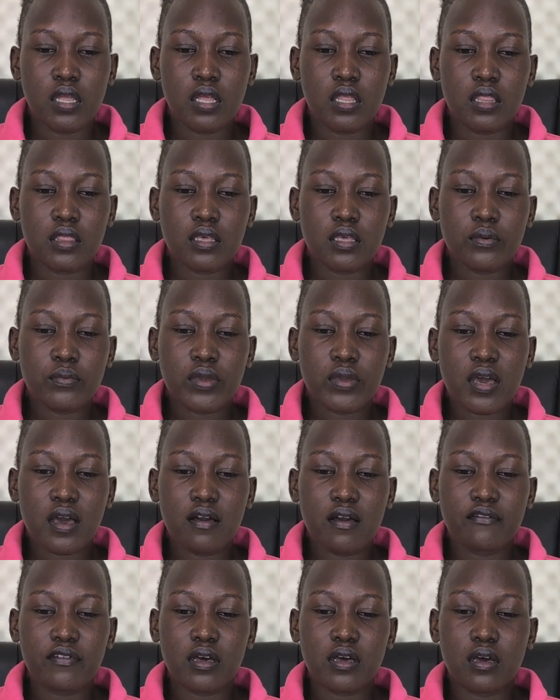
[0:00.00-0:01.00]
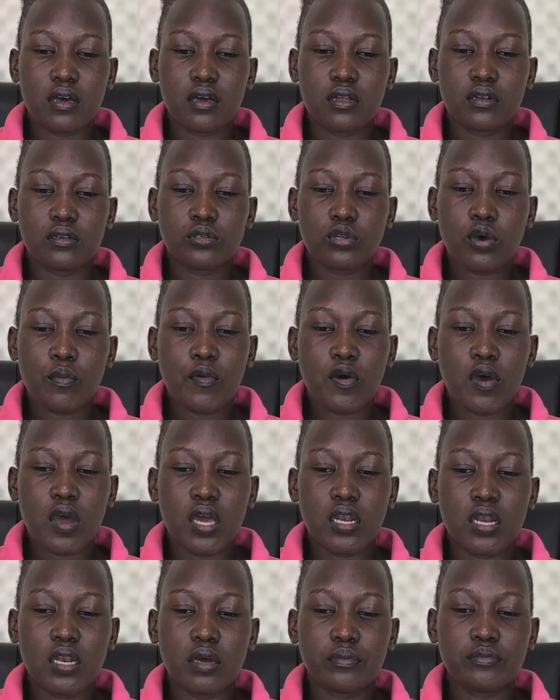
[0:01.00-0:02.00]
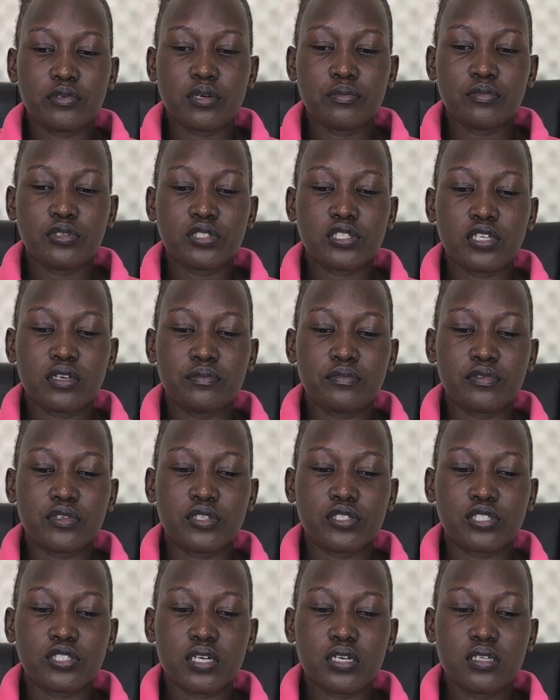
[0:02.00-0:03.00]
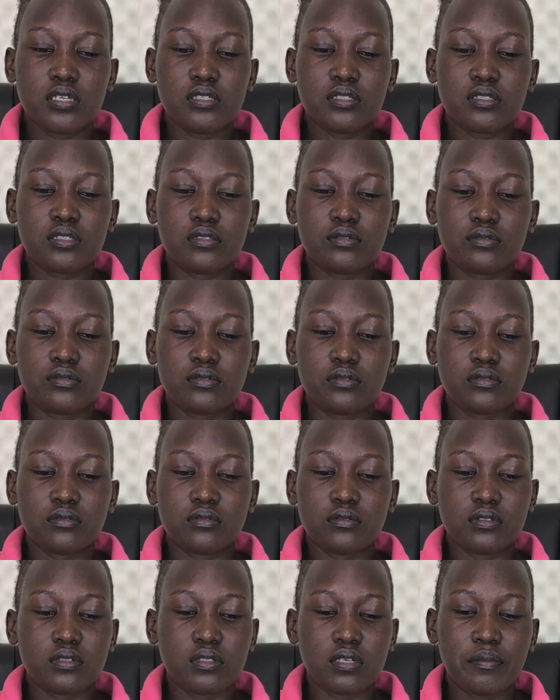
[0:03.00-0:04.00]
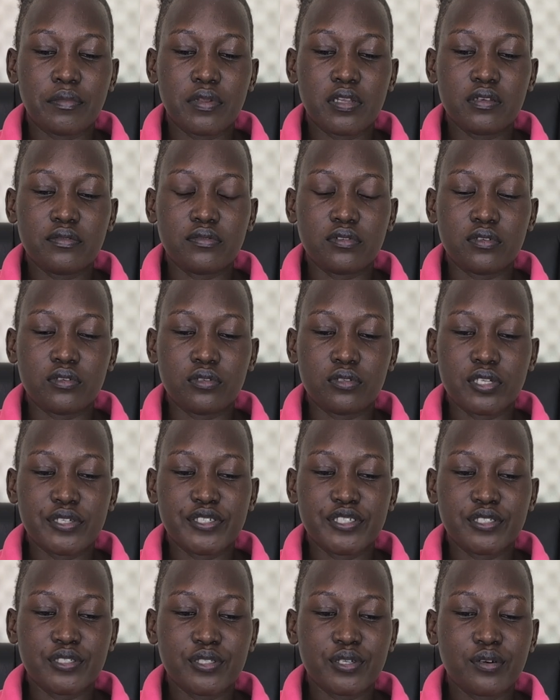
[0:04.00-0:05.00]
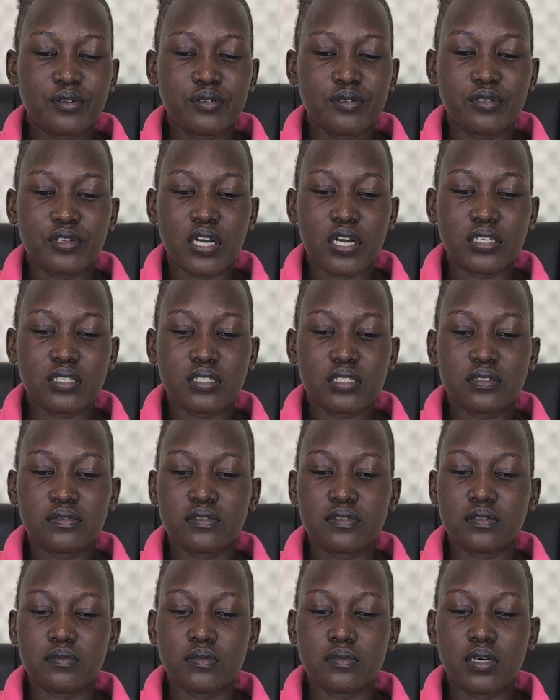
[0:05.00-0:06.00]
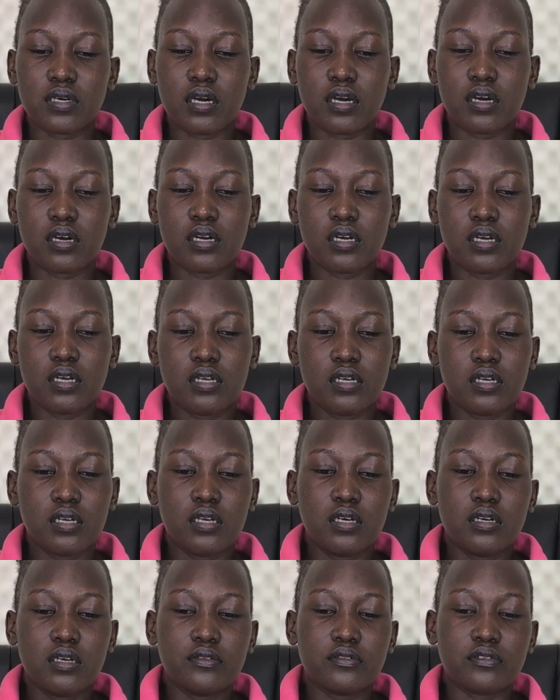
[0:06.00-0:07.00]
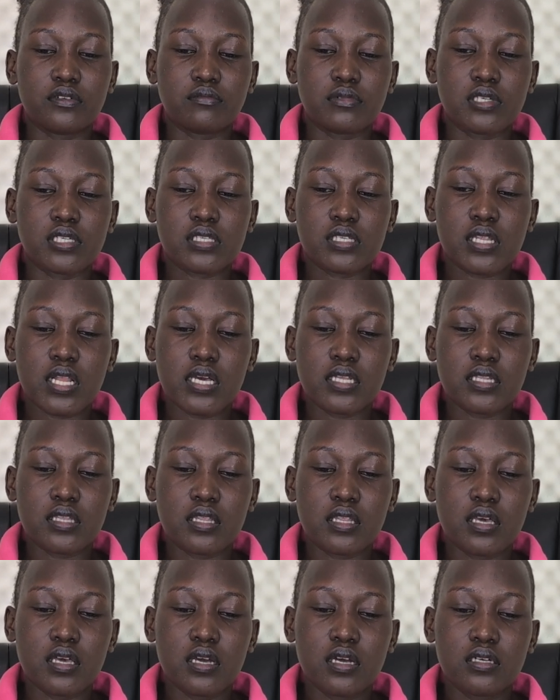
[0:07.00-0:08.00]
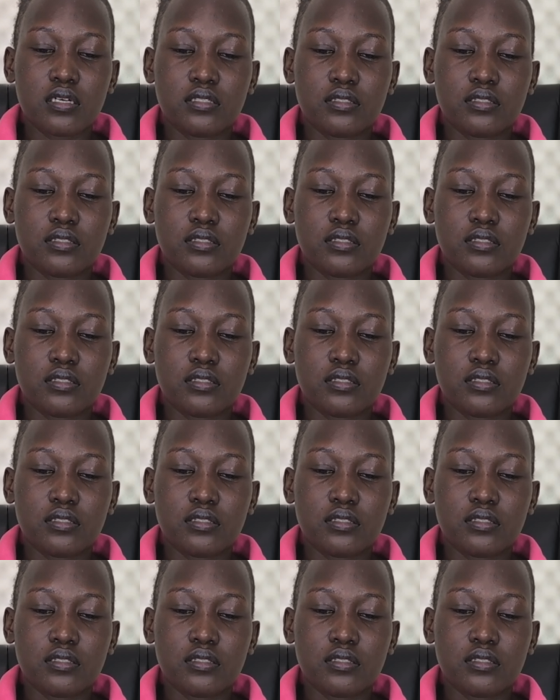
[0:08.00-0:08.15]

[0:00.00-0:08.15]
Then we have normal and abnormal temperatures. I believe you already know. You can see from the slide there.